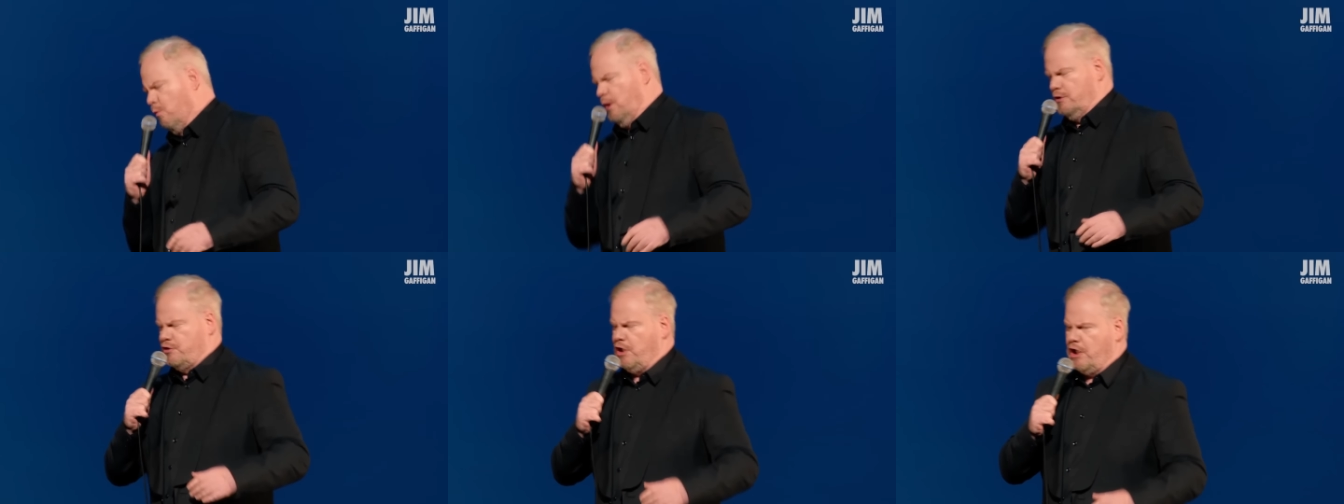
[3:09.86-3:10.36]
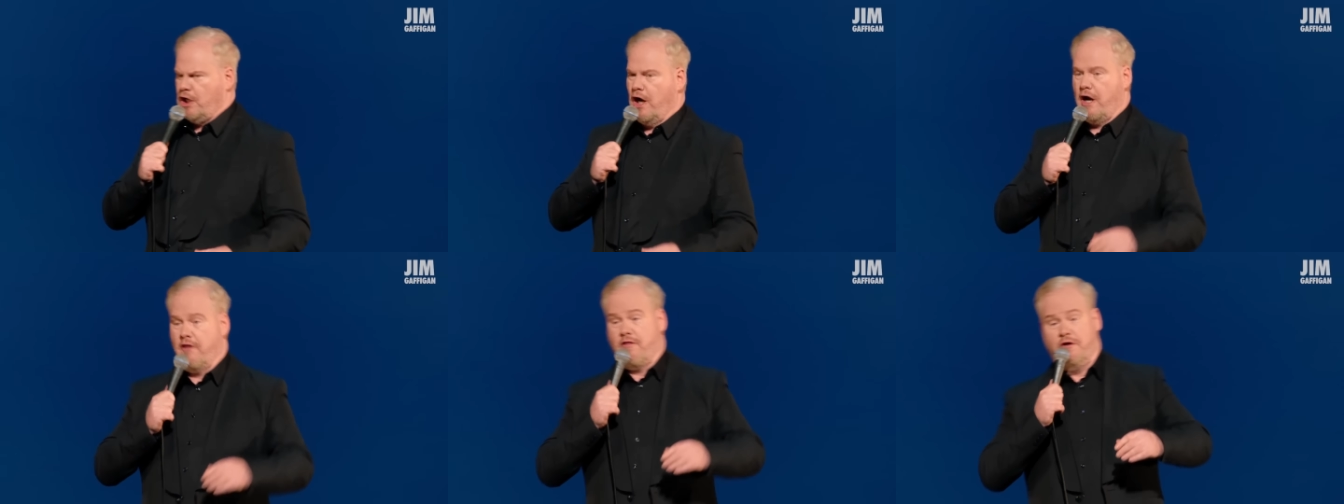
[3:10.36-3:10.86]
Will she
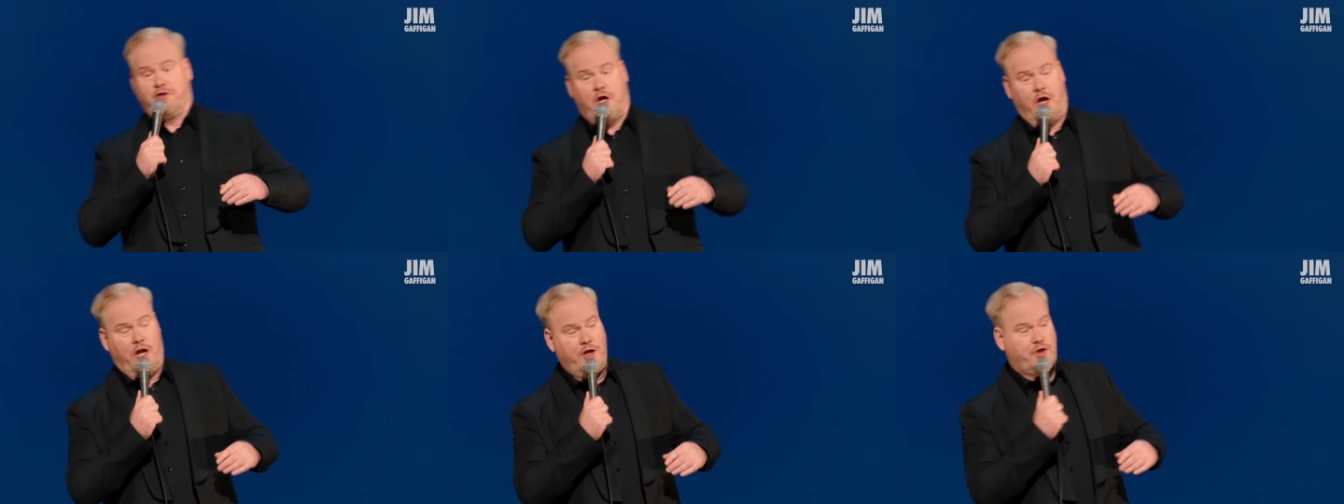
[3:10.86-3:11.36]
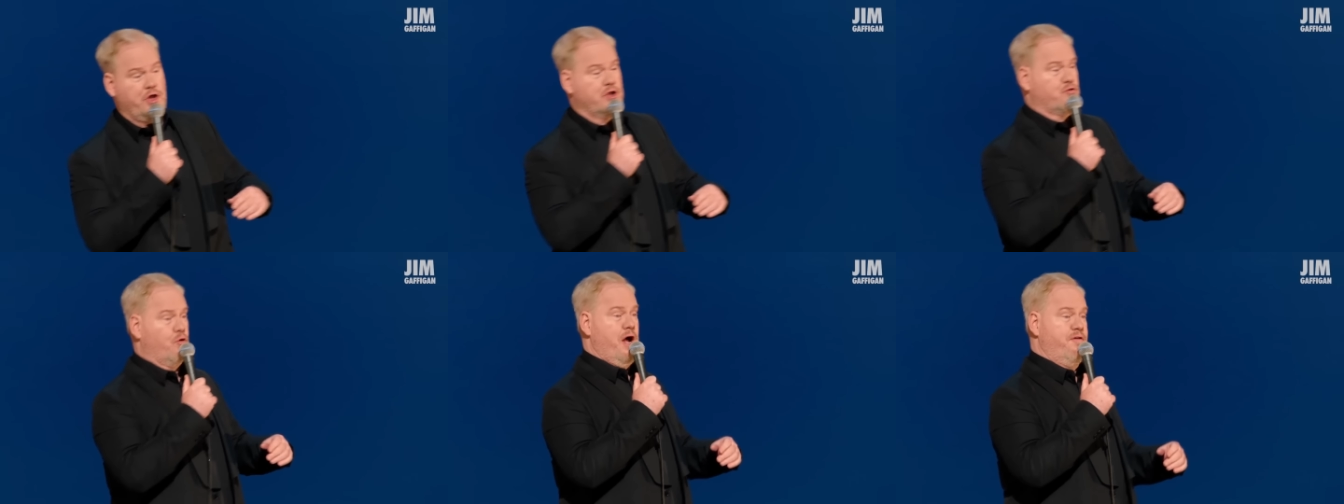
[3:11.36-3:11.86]
cut on the
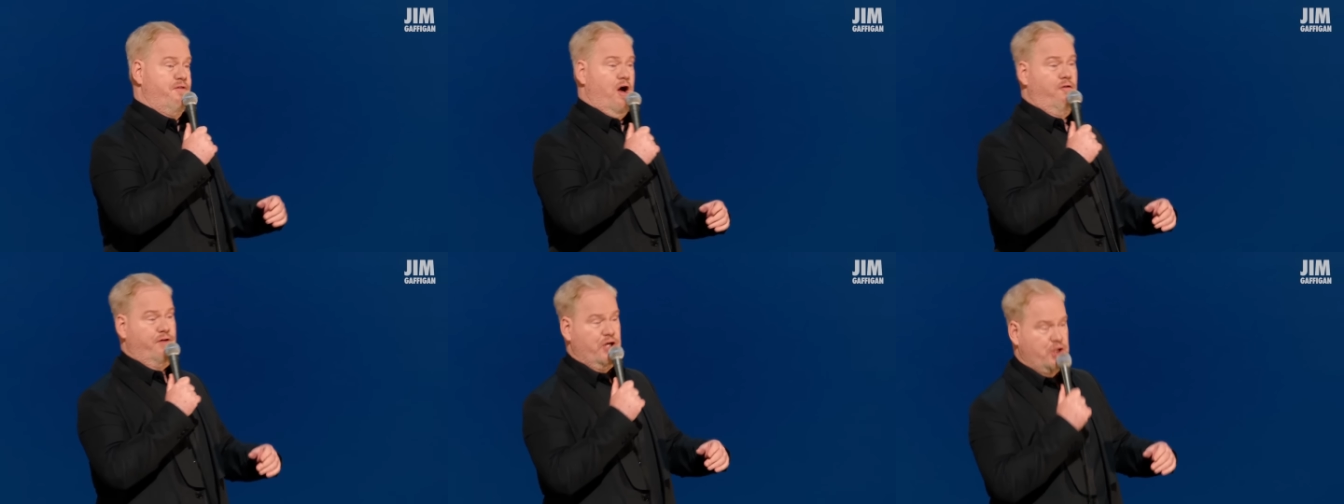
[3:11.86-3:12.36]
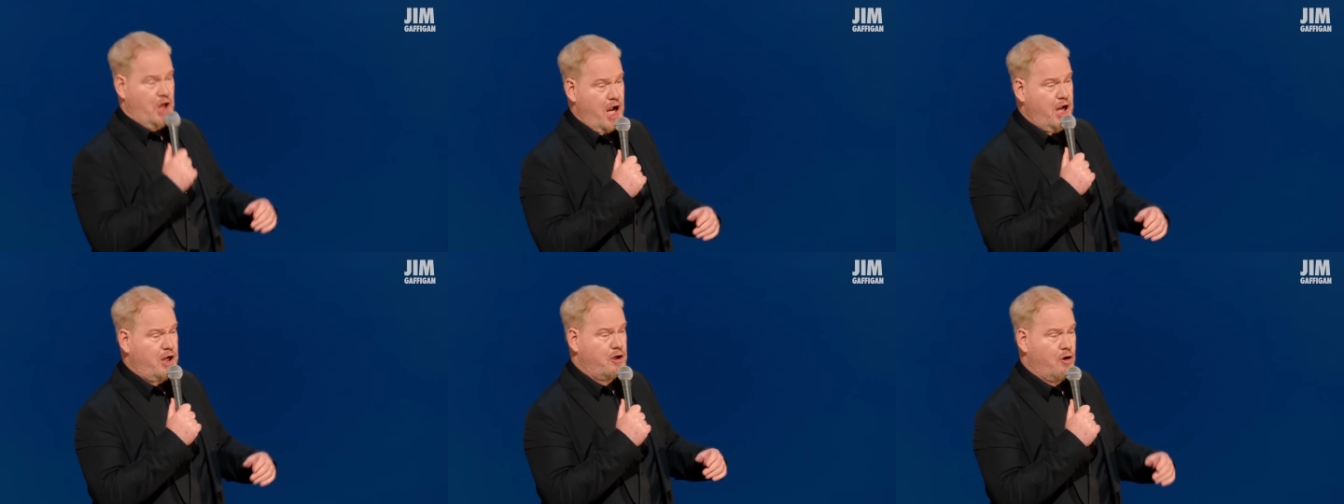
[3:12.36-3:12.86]
delicious red velvet
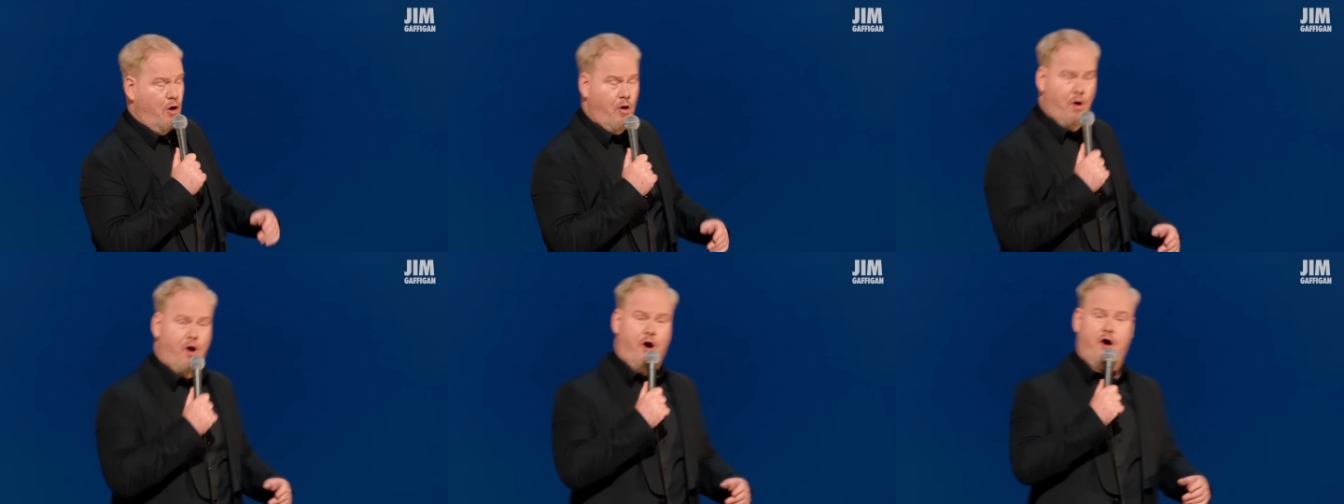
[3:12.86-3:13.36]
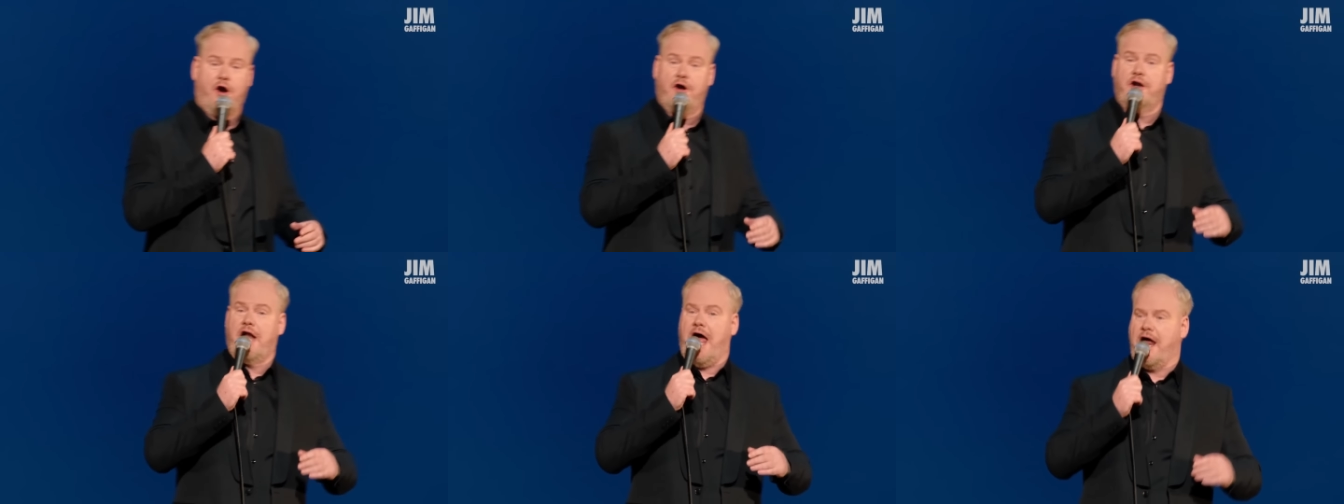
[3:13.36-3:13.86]
cake or her
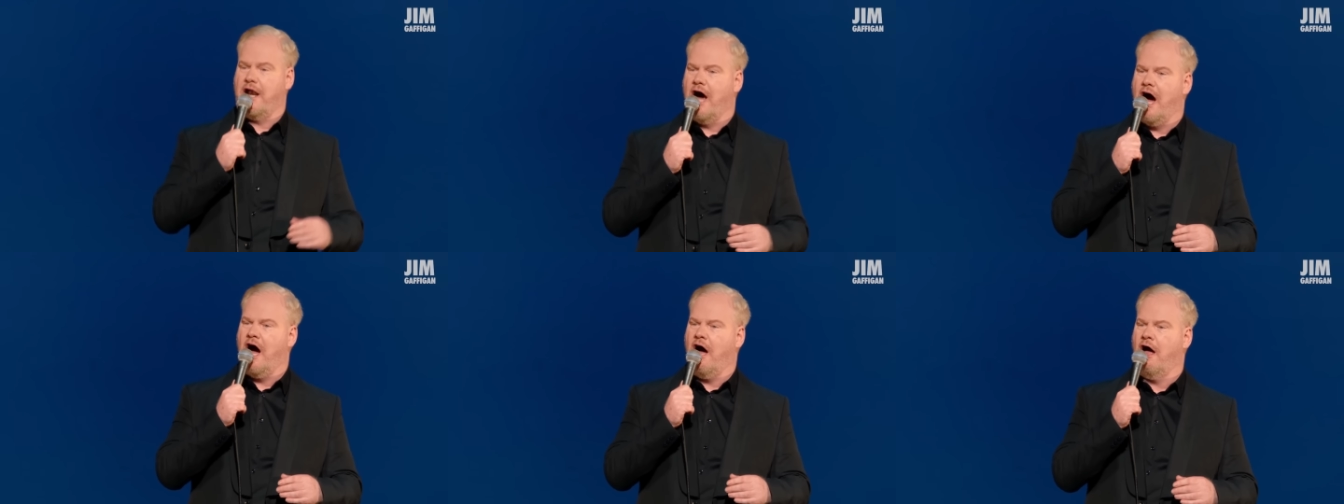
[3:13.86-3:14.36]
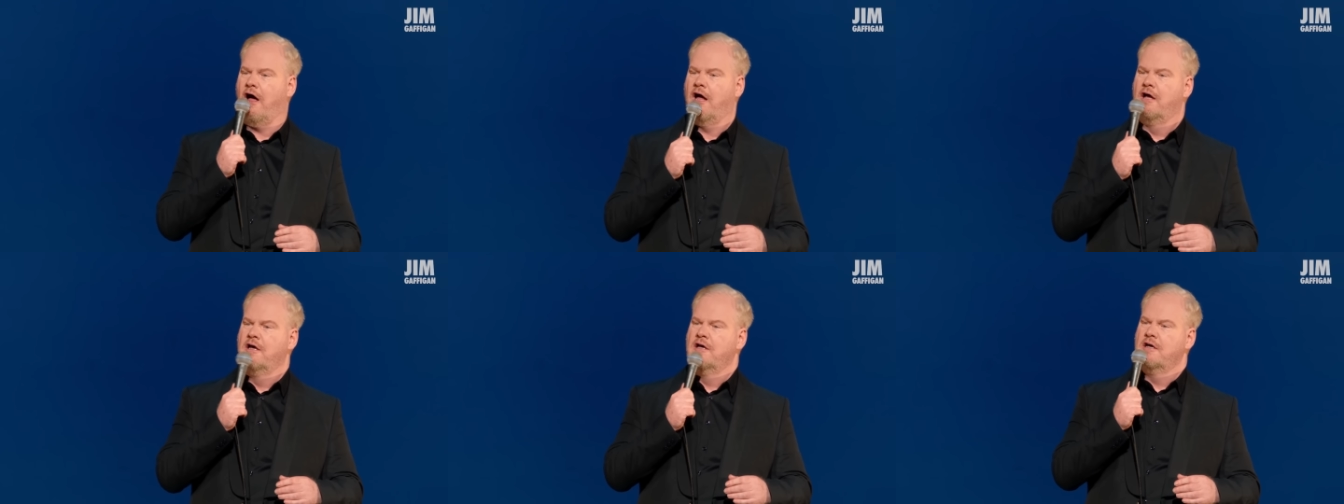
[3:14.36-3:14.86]
nana?
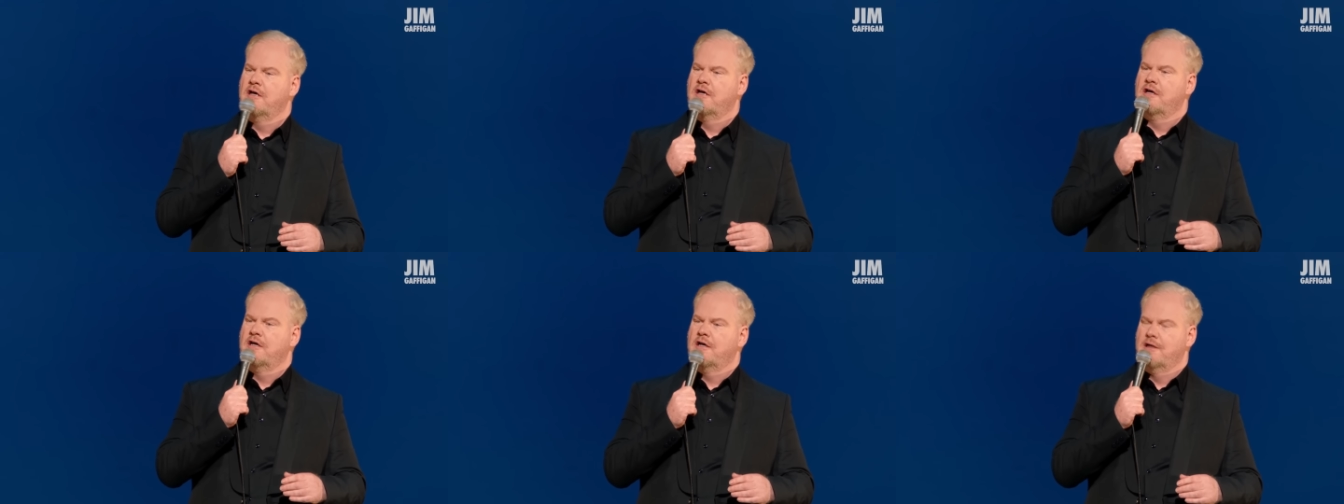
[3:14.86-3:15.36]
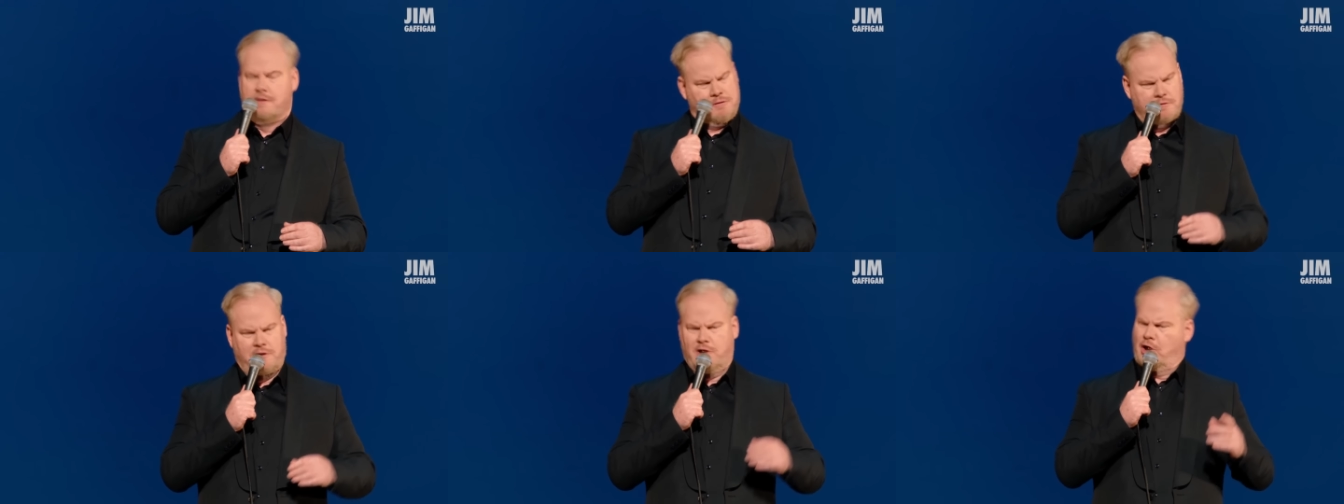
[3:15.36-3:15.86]

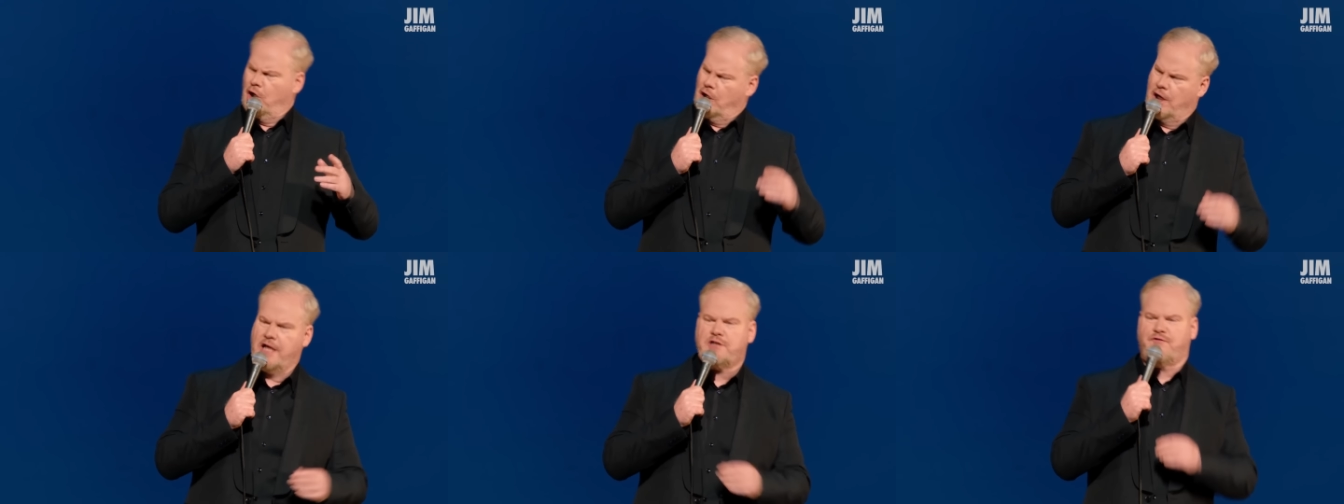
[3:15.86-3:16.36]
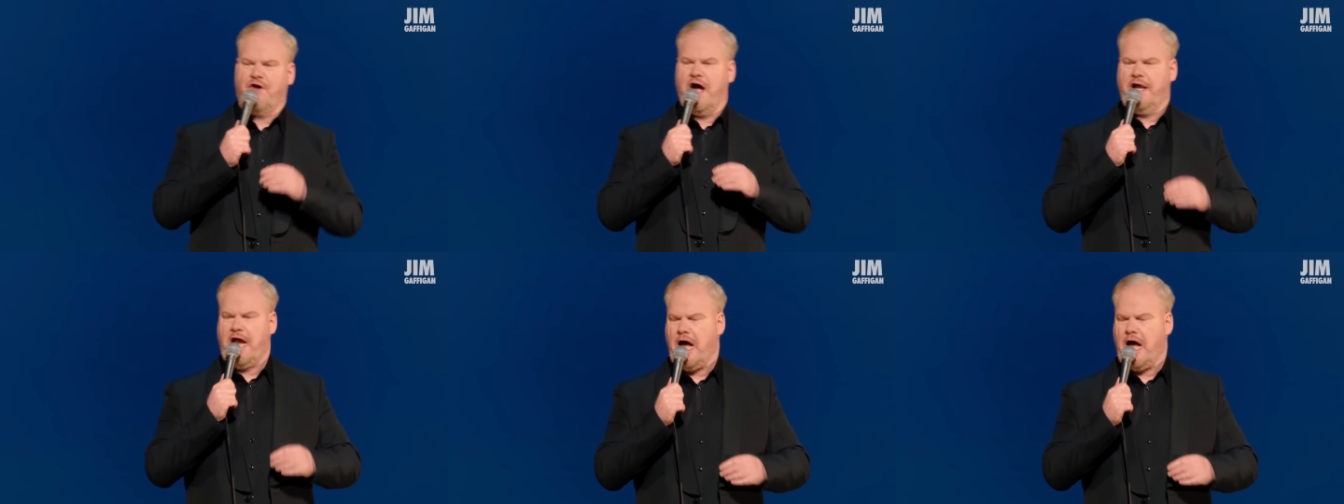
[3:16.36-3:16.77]
Let's find